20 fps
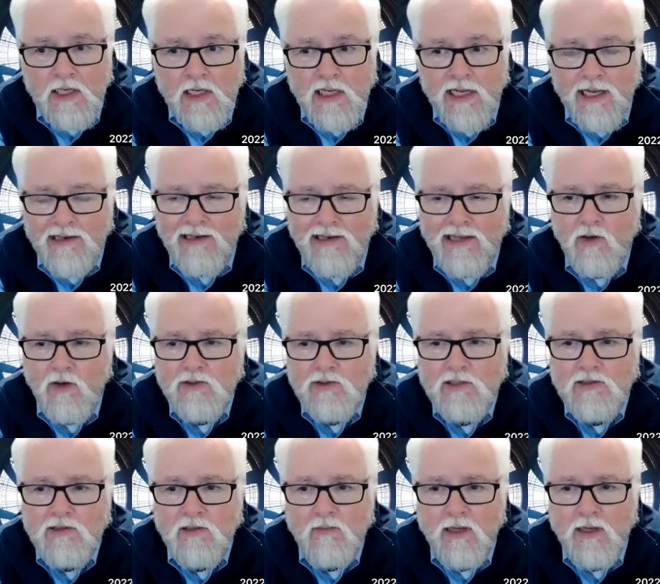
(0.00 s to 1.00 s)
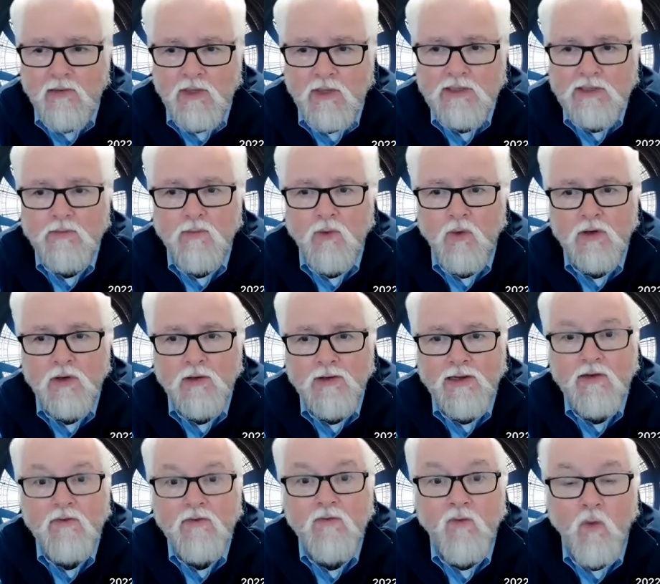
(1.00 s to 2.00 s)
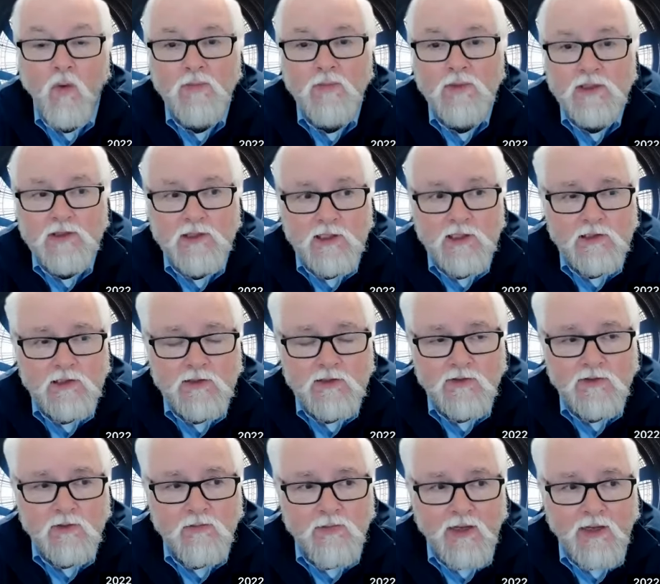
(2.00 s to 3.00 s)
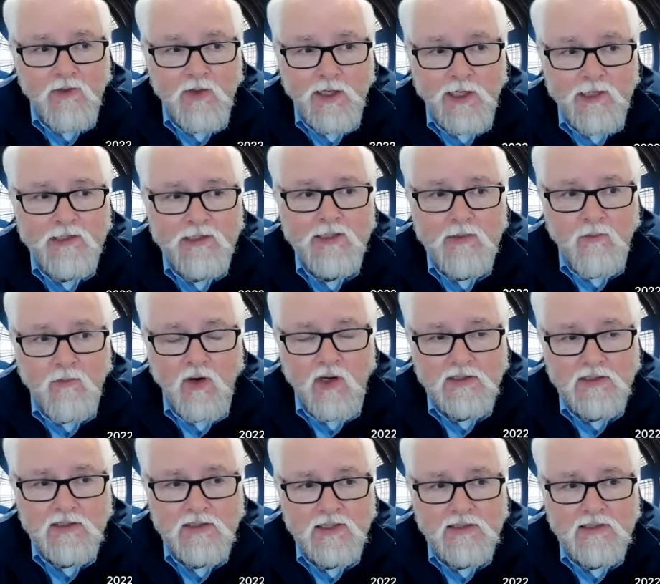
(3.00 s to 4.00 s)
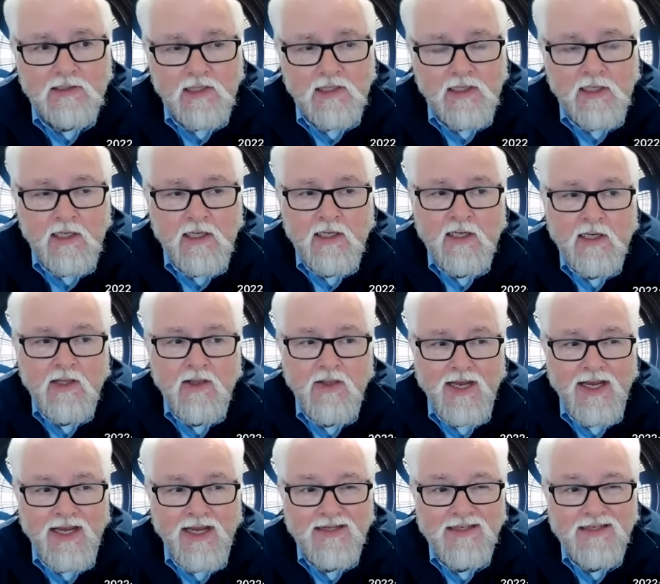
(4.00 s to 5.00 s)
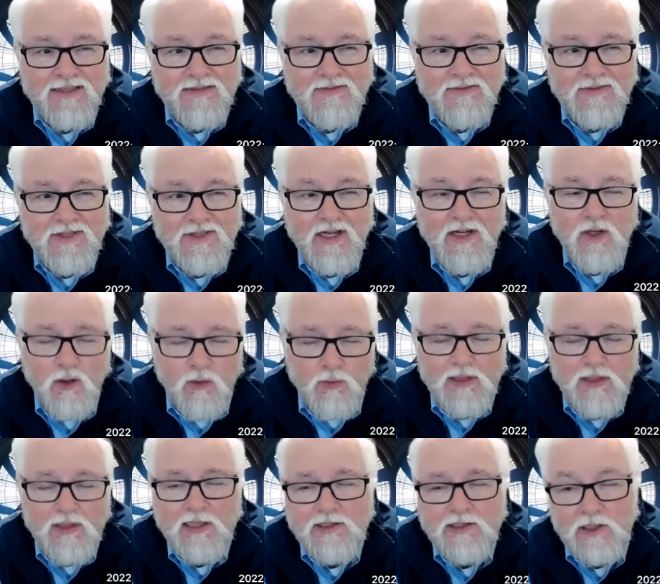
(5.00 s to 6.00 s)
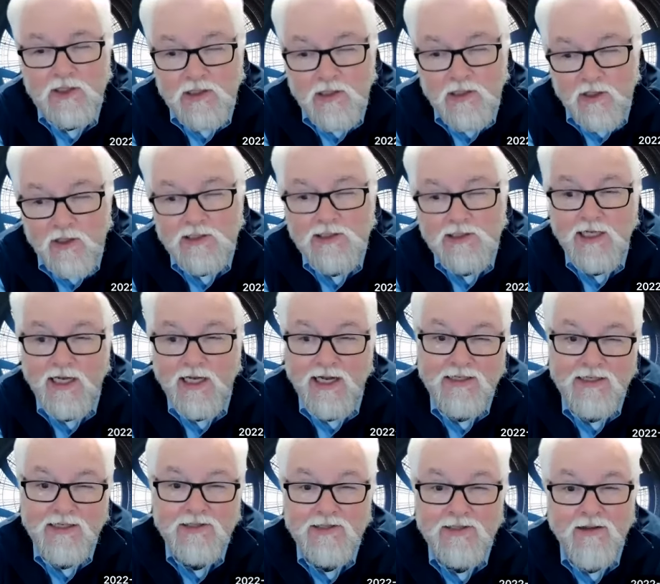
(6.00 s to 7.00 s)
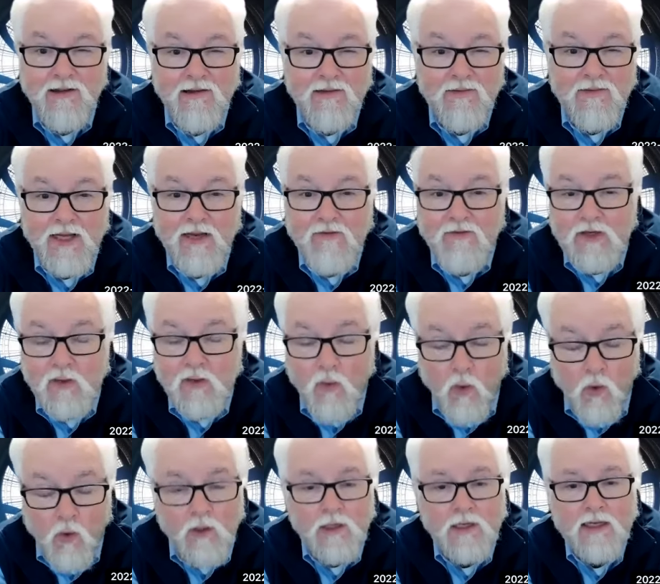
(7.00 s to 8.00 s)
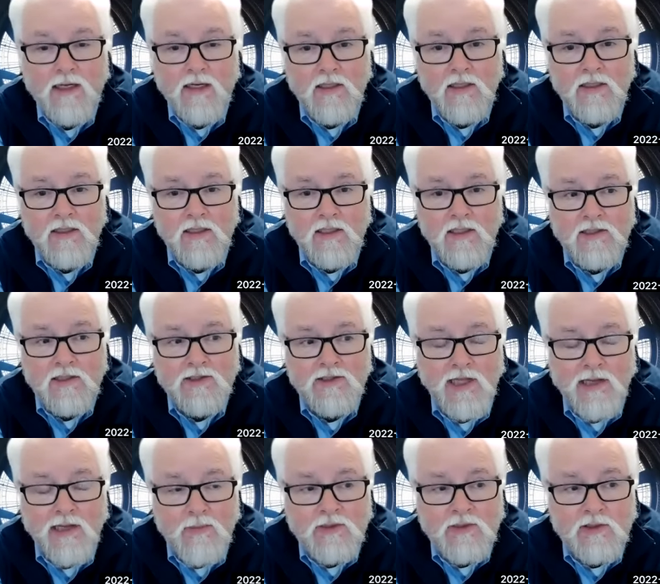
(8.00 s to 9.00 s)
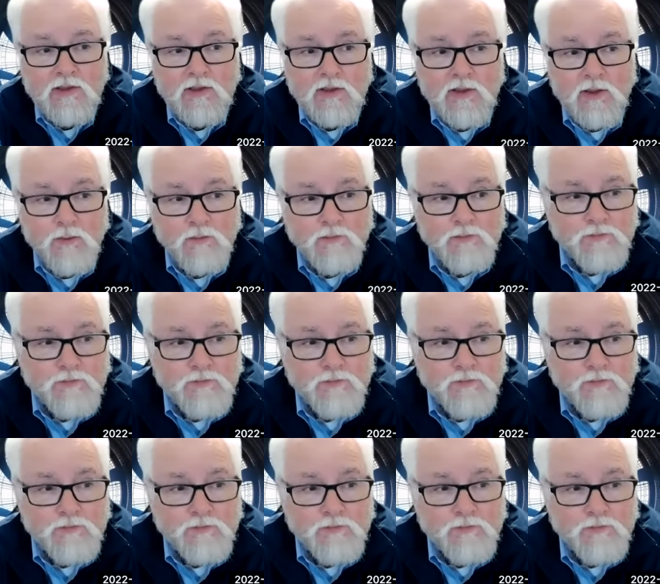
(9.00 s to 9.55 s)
allows us to make much more informed decisions about the lending process than a human that just looks at even quarterly statements could do.